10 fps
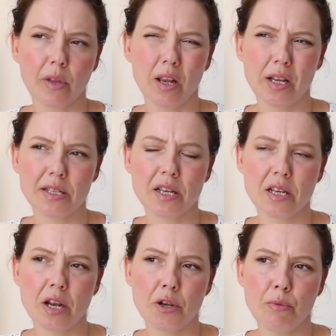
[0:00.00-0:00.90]
It's
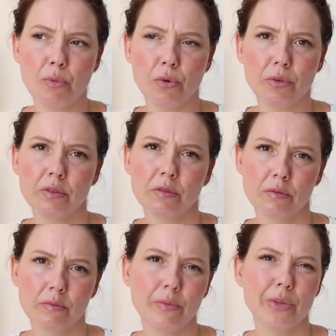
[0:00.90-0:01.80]
a newborn,
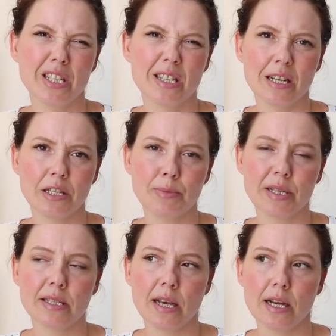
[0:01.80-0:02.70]
which is a little
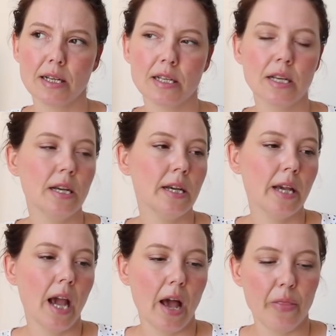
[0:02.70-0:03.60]
bit sad.
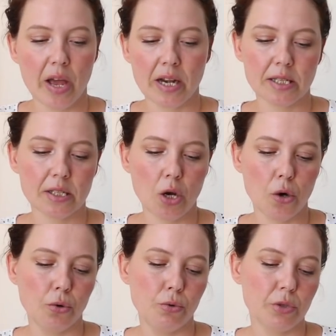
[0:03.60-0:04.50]
and then it's
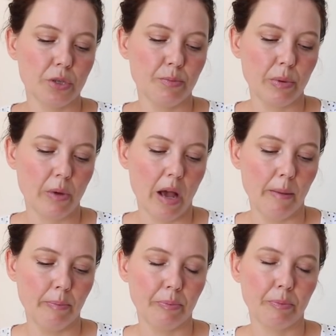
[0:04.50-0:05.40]
told
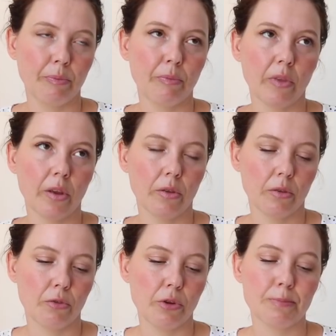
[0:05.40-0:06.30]

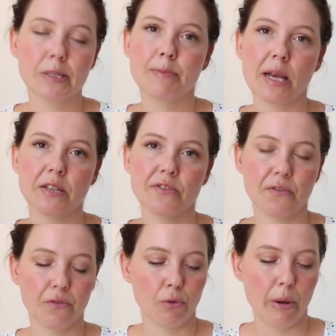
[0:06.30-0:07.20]
through the perspectives
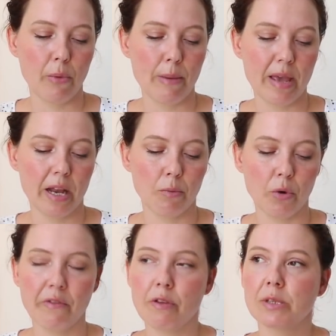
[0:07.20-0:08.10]
of three women.
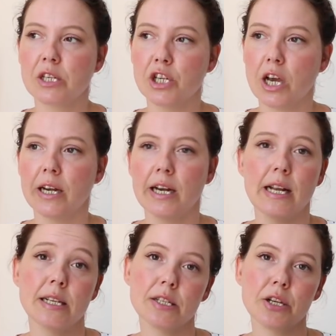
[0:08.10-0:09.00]
One of them's a
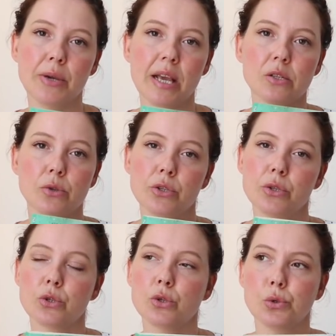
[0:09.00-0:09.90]
journalist who gets onto
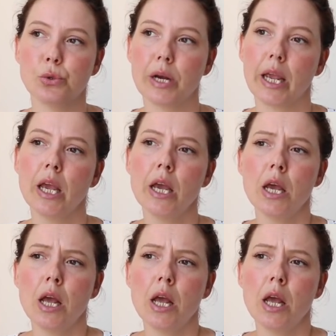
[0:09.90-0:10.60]
the story.